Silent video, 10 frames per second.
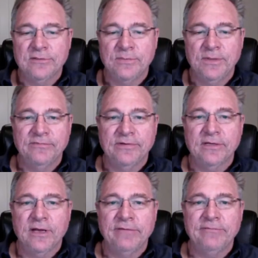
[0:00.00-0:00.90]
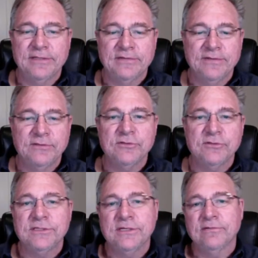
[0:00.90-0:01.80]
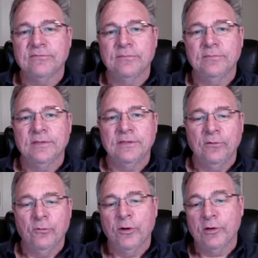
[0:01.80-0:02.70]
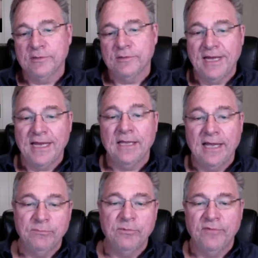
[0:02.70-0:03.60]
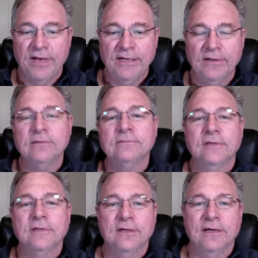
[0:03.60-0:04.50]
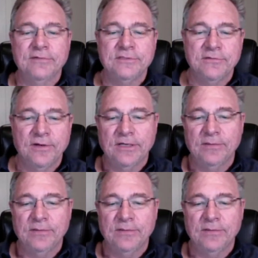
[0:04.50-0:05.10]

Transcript: there's a bit of a conflict of interest here from you know Oracle's a cloud provider, and obviously they're